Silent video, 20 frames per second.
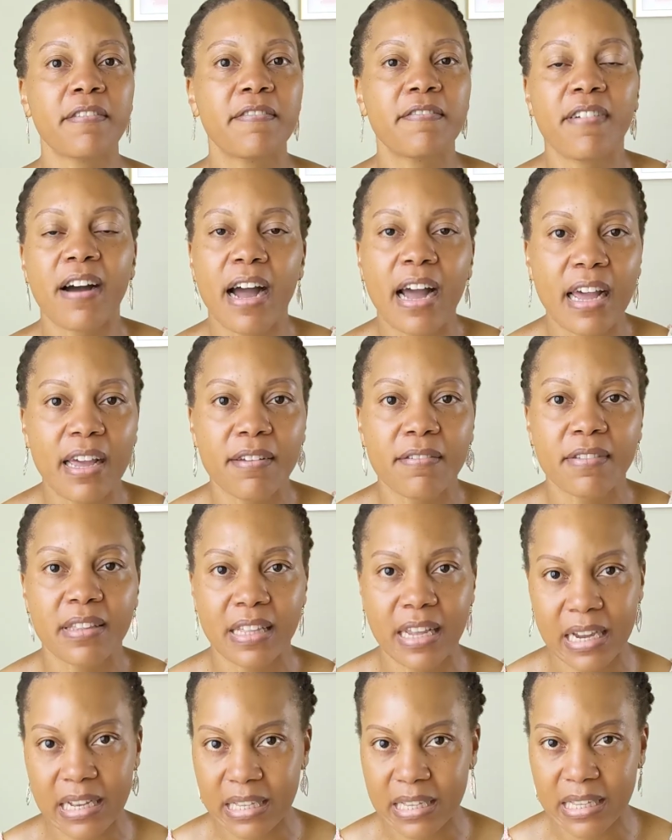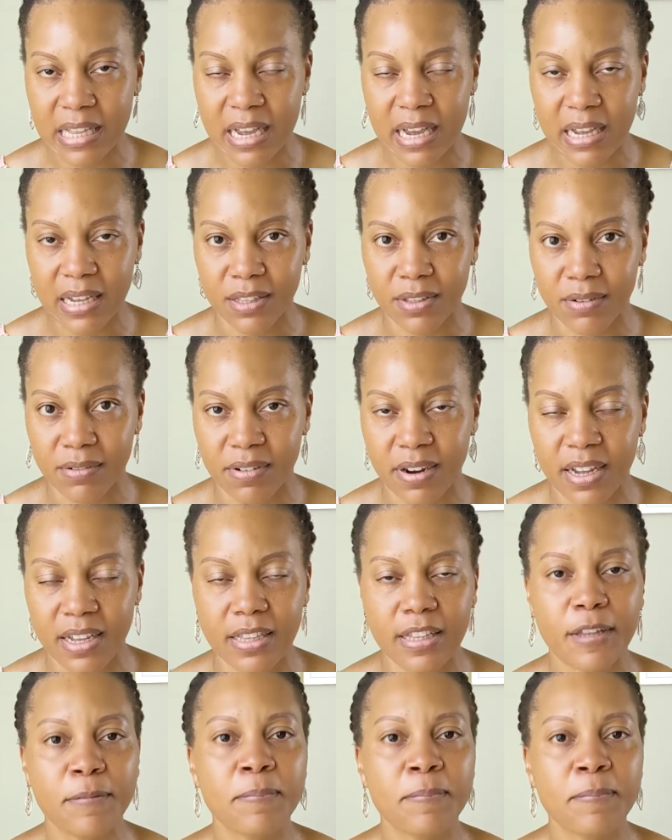$5.99, right?